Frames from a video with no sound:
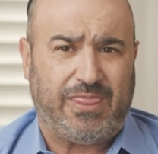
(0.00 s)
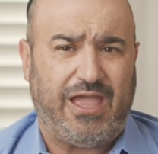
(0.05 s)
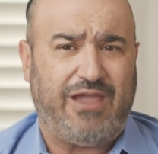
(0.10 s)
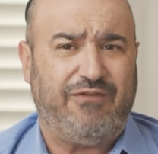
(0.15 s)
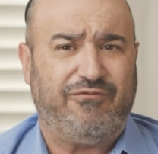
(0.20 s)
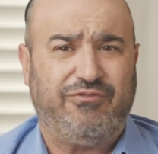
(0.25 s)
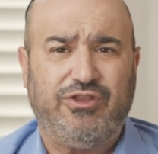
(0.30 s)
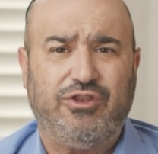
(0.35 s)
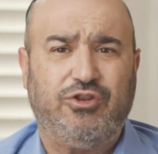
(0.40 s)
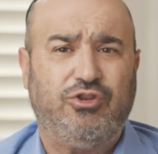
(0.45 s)

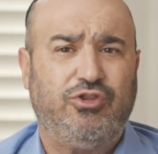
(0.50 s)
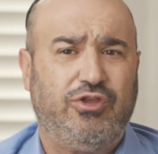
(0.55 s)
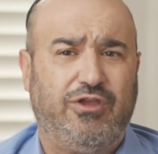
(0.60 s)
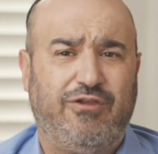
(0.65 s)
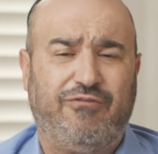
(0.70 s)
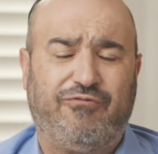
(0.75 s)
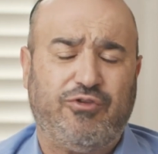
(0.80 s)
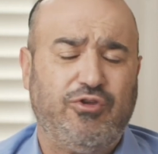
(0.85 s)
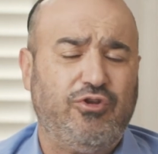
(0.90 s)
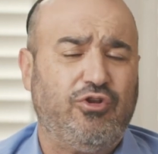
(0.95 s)
And
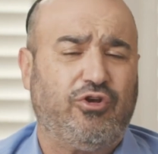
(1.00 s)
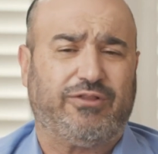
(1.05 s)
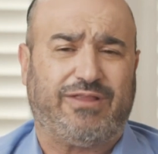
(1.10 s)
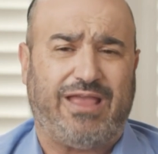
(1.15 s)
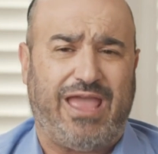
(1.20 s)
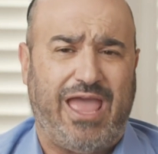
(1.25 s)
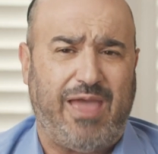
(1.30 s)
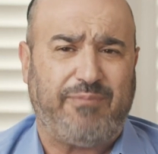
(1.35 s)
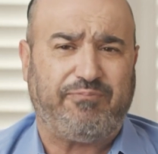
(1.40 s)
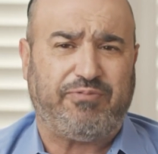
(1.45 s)
if you're
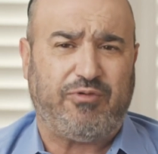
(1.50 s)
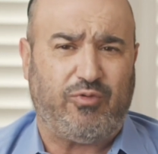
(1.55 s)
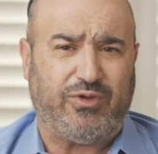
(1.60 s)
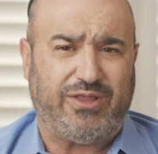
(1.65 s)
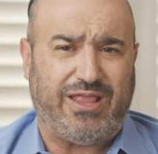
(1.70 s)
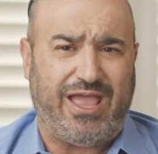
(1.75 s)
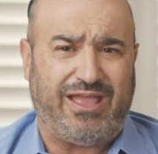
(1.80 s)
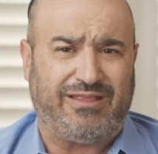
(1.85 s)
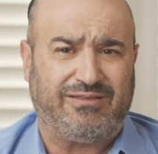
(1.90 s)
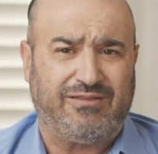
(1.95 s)
not happy
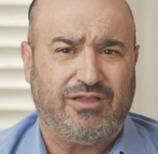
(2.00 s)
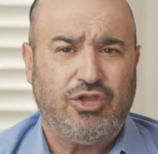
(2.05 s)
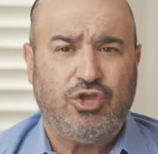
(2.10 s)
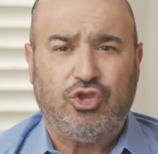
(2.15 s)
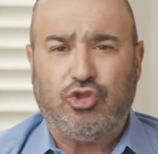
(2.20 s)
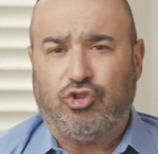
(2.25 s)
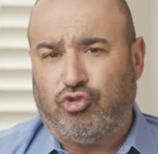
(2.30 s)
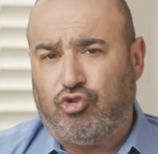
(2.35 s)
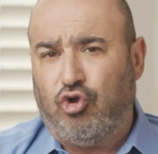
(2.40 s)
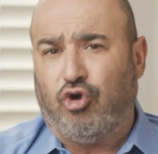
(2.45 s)
with that,
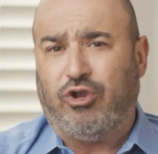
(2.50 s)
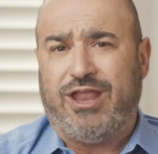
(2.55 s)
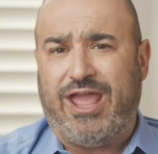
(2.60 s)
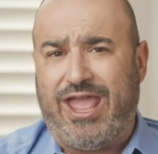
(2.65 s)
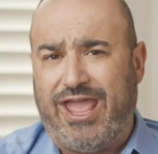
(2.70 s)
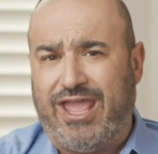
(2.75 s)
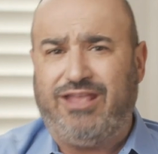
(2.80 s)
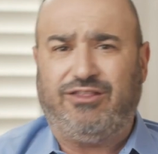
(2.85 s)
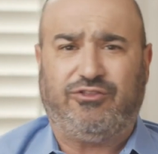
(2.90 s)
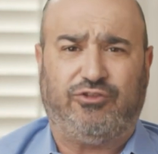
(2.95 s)
don't
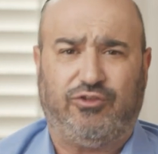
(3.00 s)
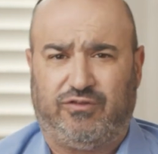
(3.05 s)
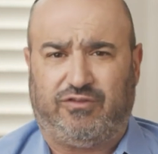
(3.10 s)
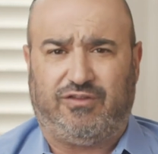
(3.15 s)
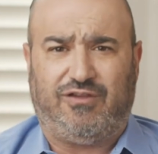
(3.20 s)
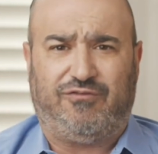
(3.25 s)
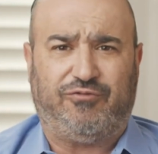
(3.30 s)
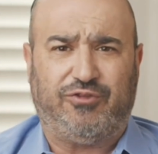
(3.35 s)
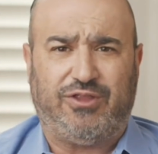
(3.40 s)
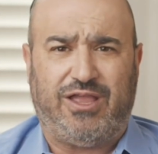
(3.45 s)
hate
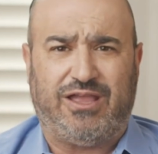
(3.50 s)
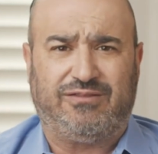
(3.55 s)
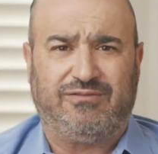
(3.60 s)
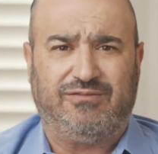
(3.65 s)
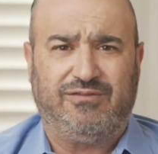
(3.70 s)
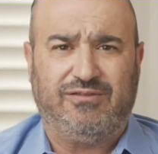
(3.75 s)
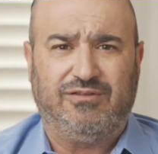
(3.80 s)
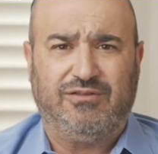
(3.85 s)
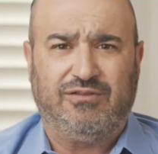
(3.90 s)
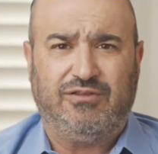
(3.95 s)
yourself for that.
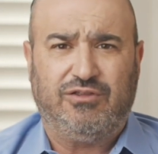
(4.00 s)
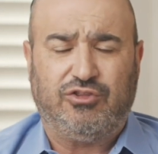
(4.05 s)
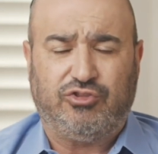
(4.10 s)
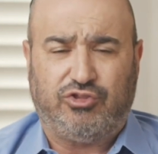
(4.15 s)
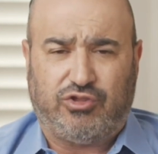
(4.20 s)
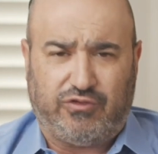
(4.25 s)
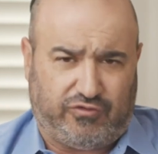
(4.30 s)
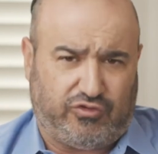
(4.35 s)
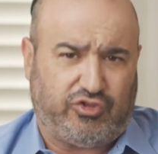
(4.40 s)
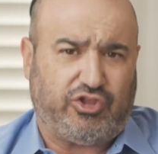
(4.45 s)

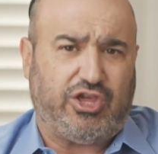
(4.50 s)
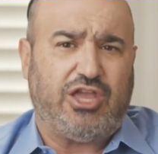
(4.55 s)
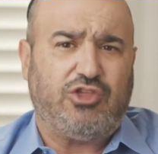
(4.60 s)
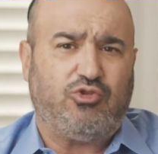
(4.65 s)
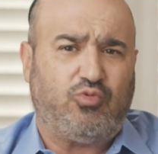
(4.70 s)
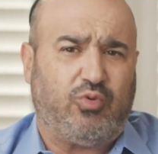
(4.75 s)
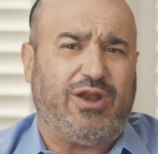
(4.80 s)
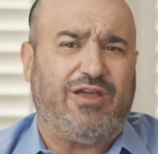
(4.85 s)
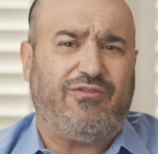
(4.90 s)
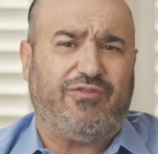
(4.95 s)
Just
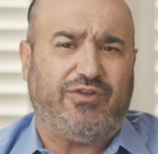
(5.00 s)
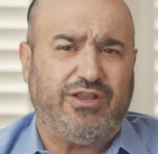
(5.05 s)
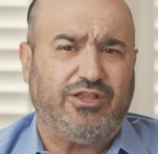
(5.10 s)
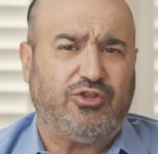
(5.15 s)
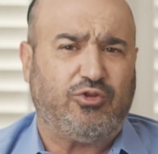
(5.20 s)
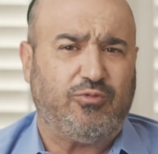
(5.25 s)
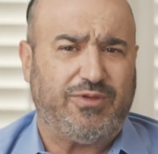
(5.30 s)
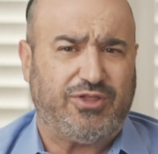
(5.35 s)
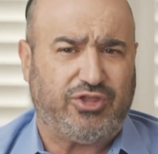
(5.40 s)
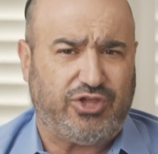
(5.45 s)
change whatever
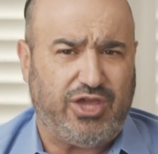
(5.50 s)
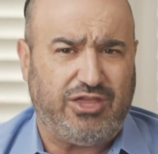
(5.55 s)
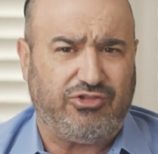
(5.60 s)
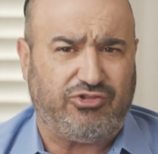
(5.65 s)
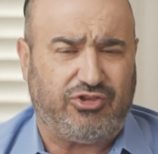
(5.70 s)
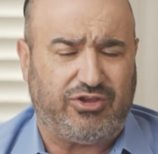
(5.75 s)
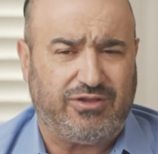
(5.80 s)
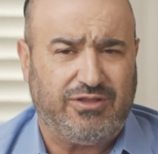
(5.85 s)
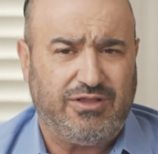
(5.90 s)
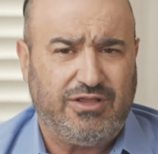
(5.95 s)
need to be
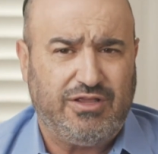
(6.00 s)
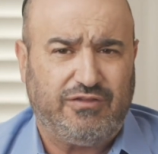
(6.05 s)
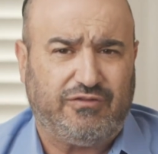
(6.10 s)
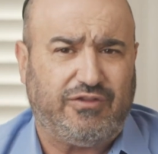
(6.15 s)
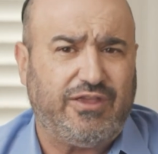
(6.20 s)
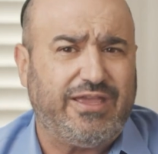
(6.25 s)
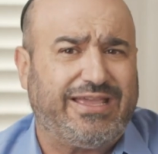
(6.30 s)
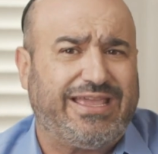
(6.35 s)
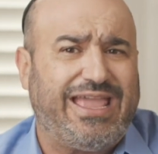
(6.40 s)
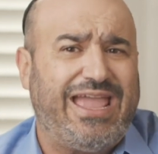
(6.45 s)
changing.
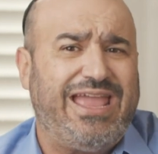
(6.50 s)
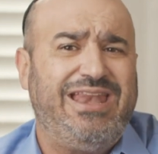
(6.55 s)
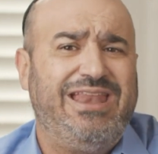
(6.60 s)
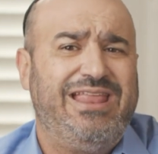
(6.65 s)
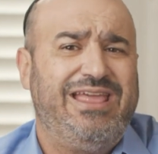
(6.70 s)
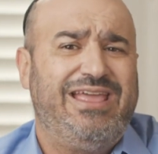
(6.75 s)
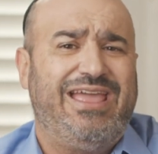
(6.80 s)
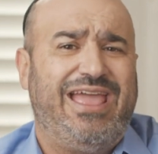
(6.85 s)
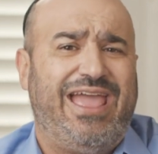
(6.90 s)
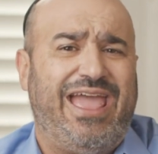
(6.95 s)
So you
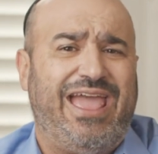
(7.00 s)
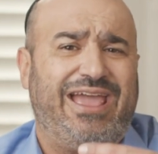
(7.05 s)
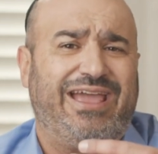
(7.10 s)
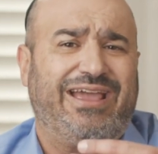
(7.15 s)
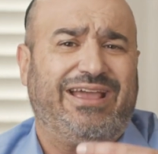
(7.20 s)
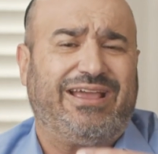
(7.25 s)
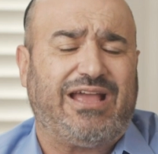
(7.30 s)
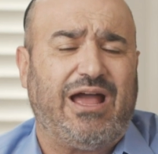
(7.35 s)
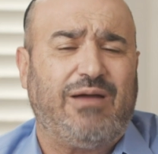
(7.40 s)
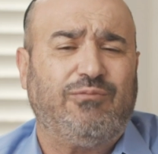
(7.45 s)
can
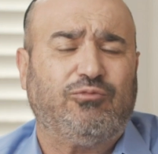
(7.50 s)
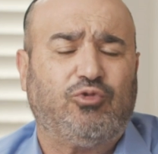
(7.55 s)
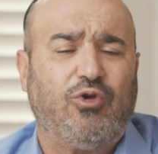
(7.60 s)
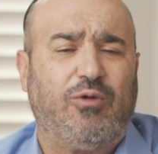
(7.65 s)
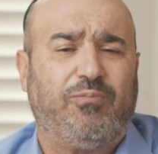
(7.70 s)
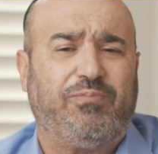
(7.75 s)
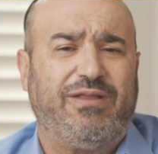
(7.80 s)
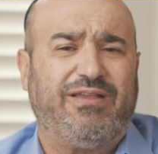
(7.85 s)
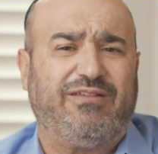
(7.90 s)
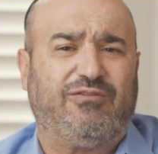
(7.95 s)
come to
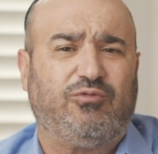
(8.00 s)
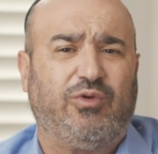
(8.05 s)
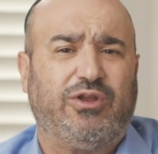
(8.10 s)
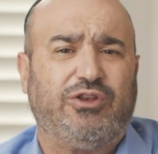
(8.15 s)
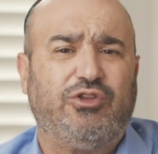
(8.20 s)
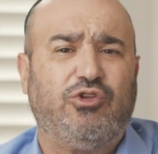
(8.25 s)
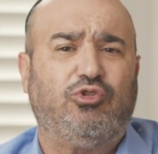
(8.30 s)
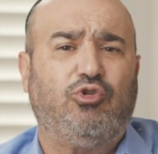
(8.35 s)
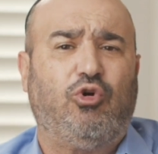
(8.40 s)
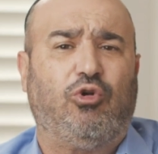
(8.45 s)
a place
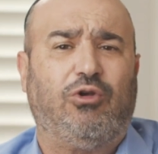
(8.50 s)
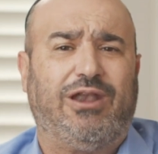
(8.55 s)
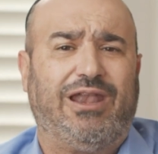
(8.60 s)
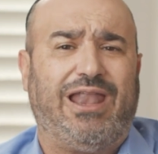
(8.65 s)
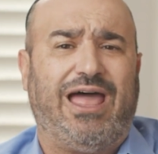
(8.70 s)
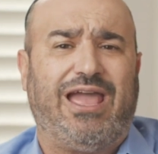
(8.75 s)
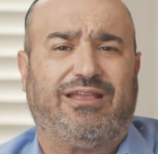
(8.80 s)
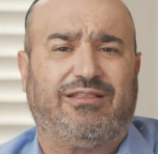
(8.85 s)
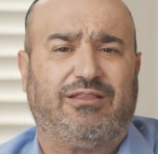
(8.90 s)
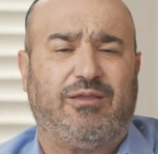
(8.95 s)
when you don't
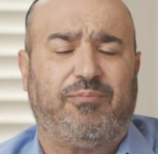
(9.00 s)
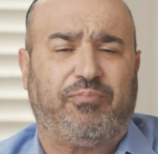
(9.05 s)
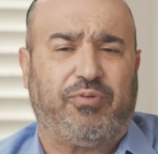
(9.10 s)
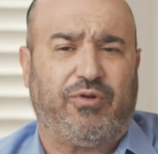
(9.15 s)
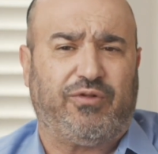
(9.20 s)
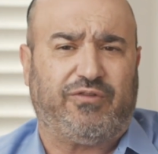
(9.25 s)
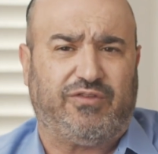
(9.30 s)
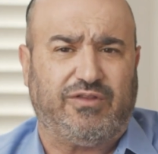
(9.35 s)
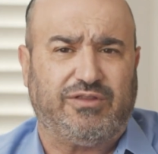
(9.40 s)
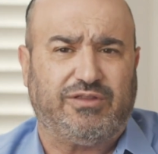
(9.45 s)
like the
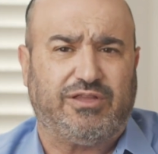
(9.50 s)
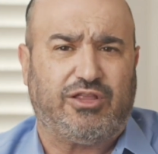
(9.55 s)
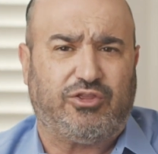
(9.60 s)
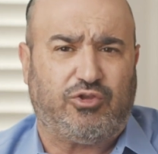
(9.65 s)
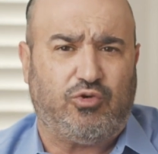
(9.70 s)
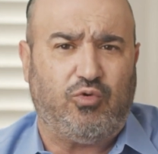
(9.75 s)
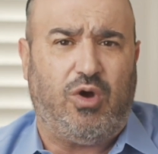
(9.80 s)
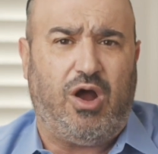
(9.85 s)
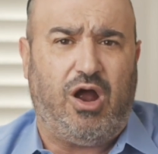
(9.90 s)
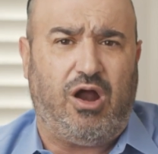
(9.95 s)
person
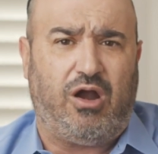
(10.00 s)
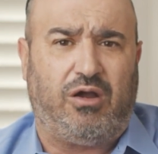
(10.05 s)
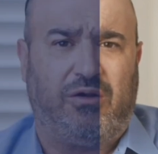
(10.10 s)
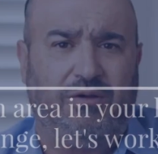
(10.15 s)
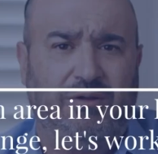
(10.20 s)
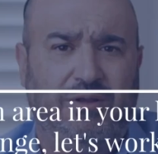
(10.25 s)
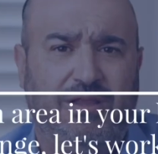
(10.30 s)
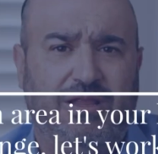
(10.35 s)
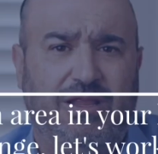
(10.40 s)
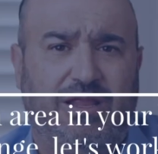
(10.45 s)
that you
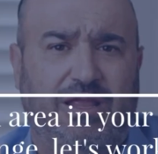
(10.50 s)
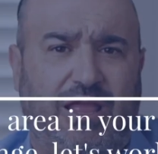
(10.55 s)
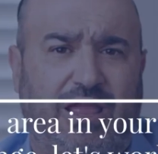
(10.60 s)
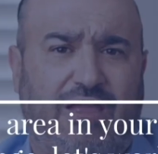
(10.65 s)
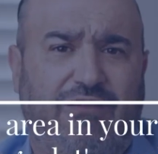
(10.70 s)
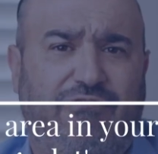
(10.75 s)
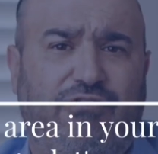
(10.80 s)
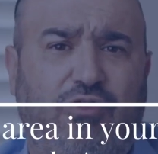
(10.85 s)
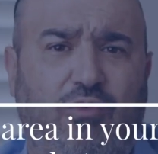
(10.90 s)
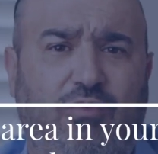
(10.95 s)
are.
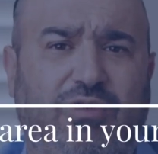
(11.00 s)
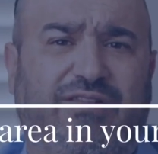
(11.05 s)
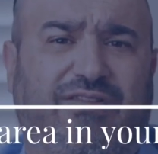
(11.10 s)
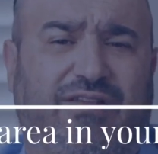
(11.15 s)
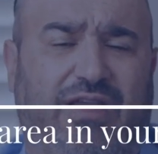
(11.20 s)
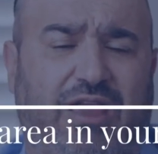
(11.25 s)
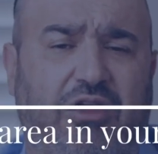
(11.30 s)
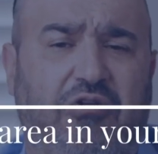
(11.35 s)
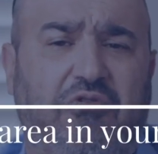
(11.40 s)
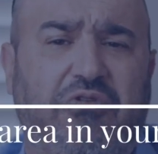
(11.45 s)
If there
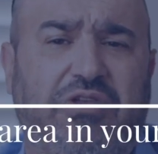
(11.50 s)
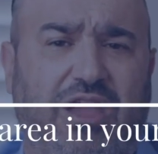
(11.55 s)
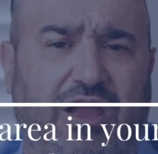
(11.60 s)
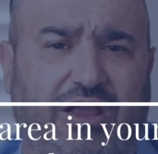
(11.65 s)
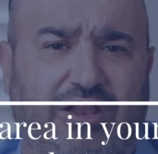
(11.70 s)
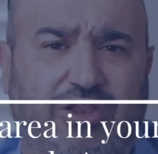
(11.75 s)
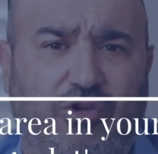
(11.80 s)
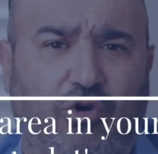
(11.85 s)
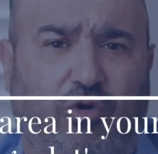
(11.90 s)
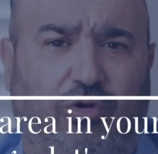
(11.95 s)
is
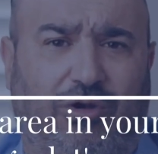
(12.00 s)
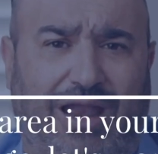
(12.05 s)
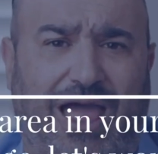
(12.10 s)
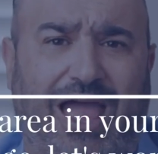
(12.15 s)
area in your